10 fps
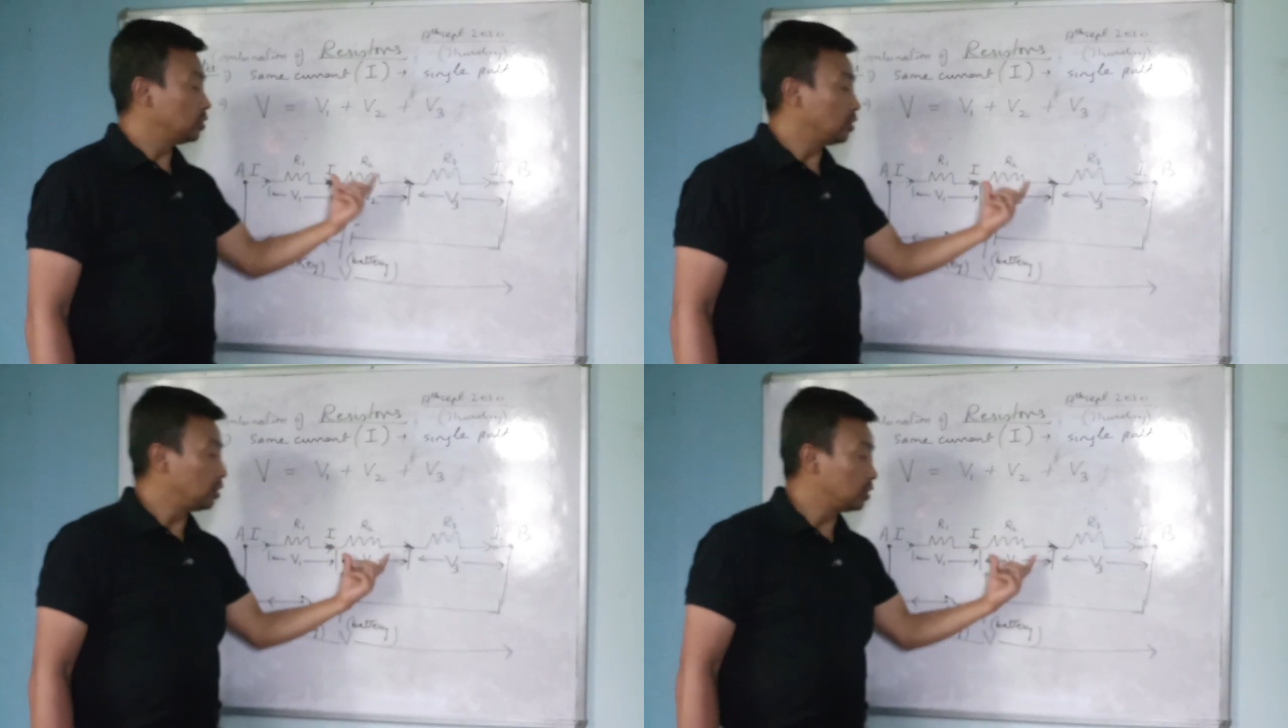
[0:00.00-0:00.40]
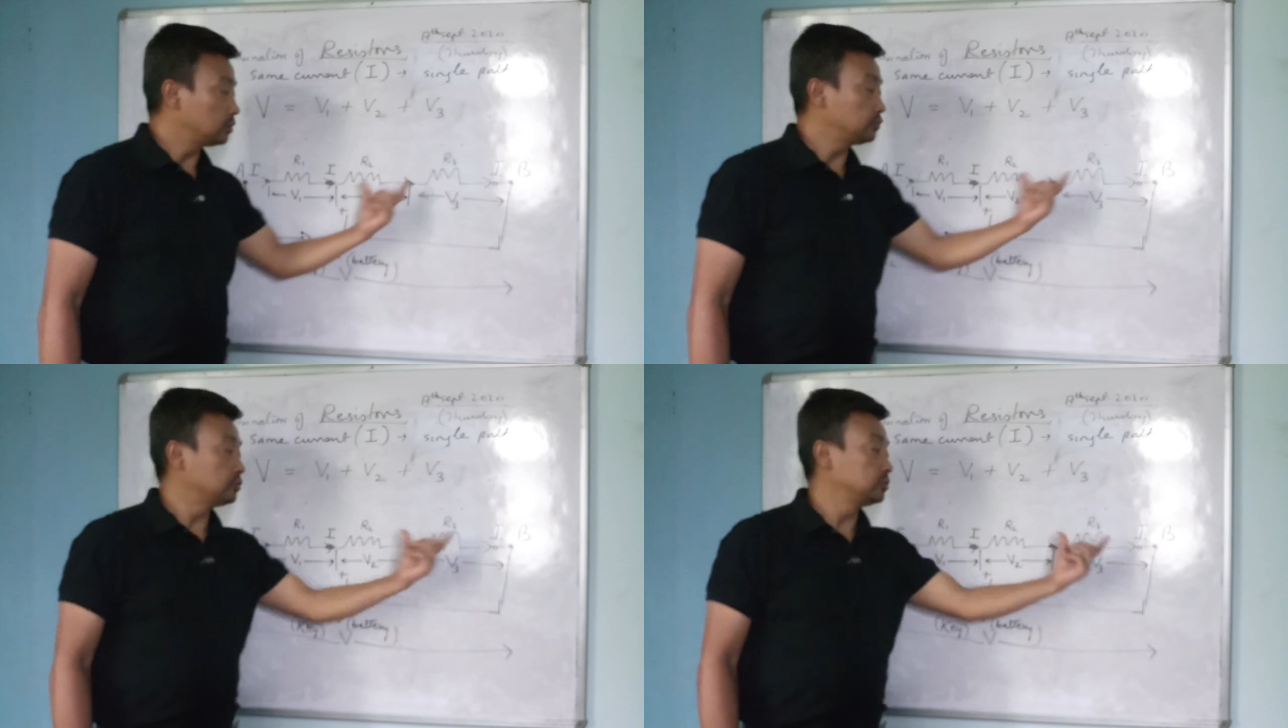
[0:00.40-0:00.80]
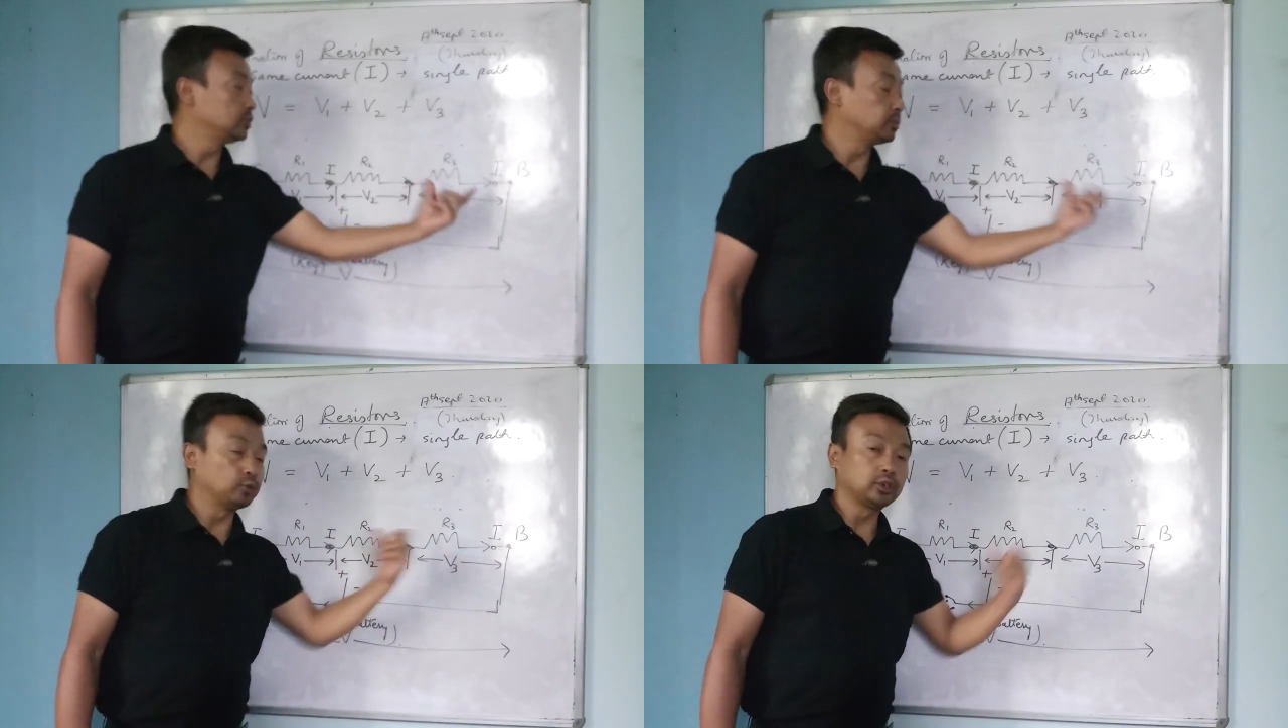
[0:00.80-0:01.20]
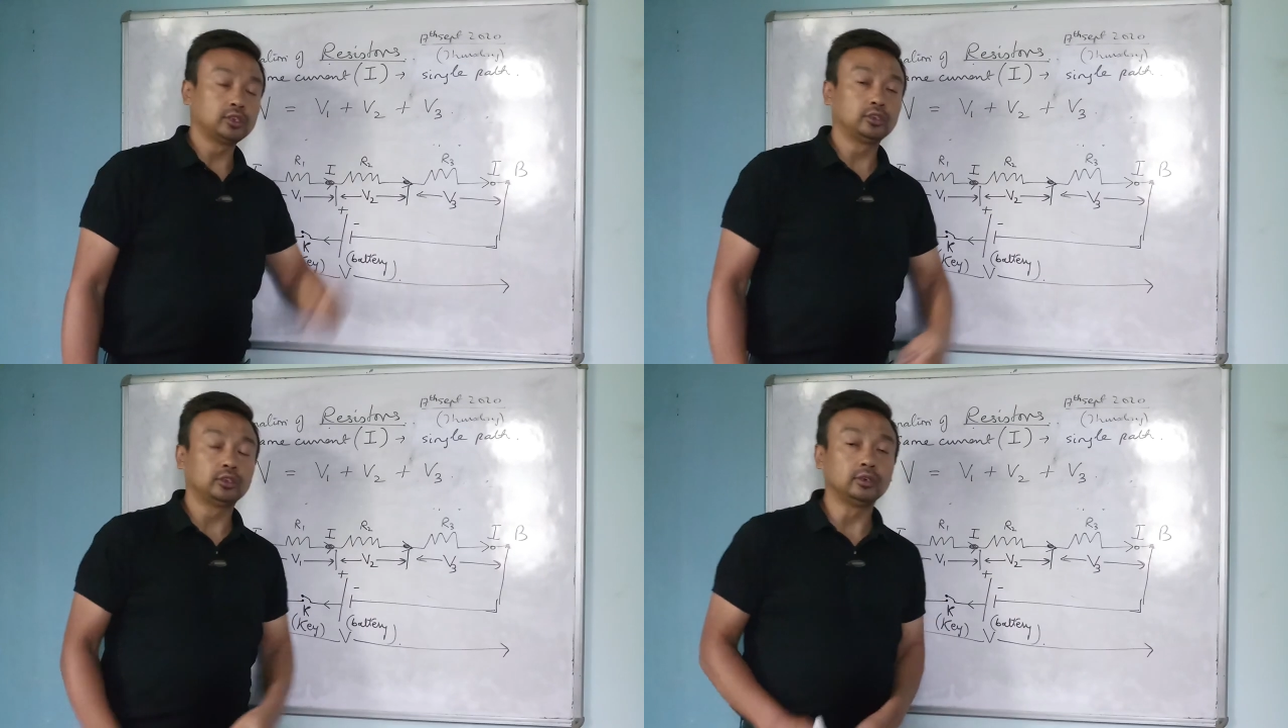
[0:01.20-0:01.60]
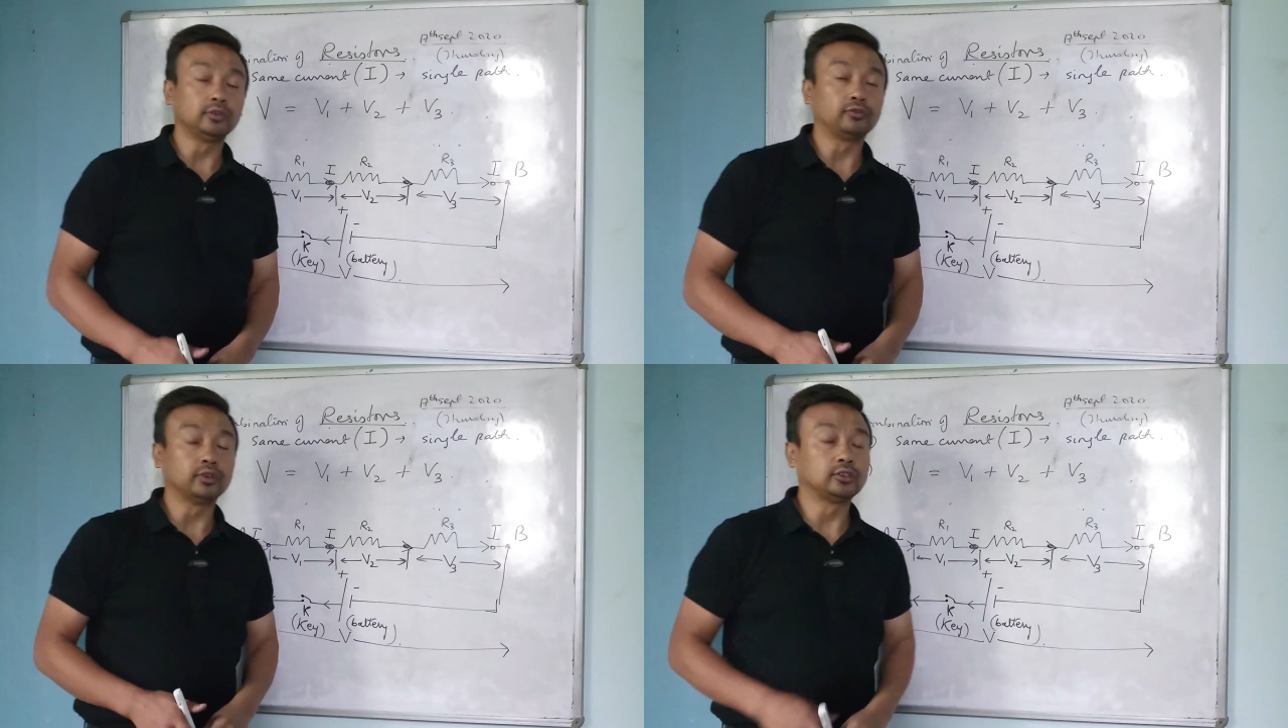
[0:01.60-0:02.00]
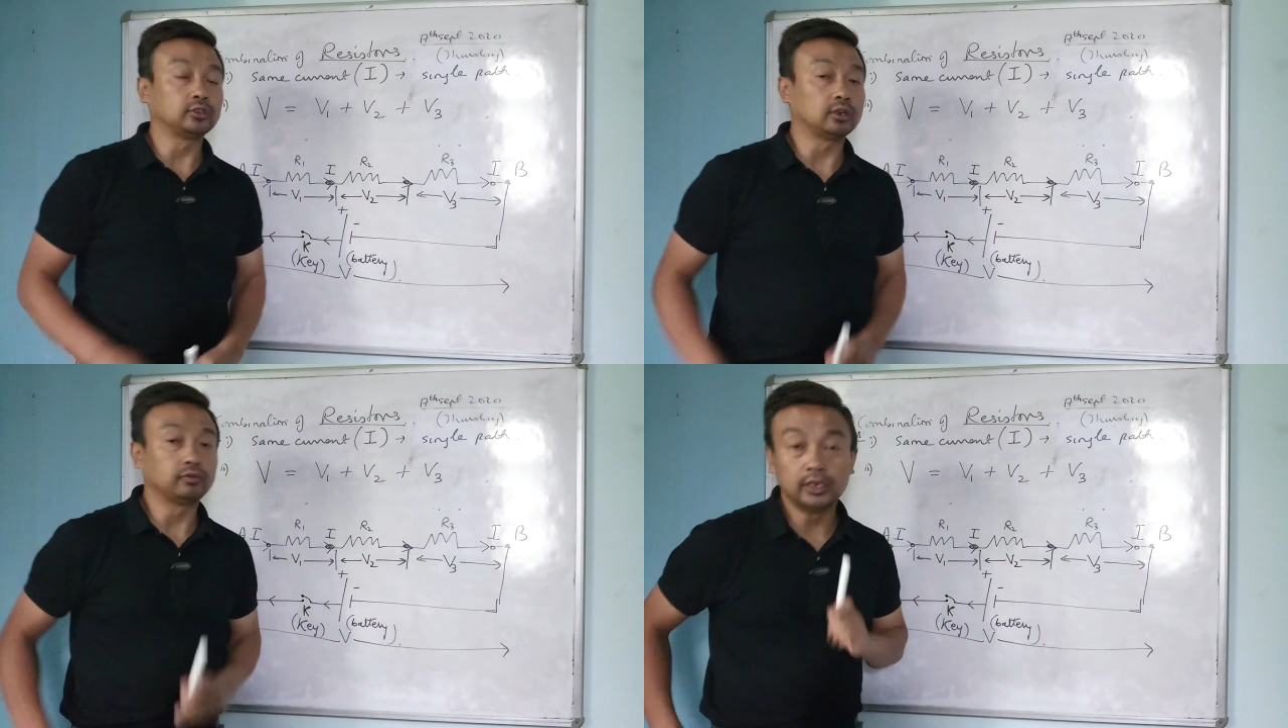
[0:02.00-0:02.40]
of the potential difference of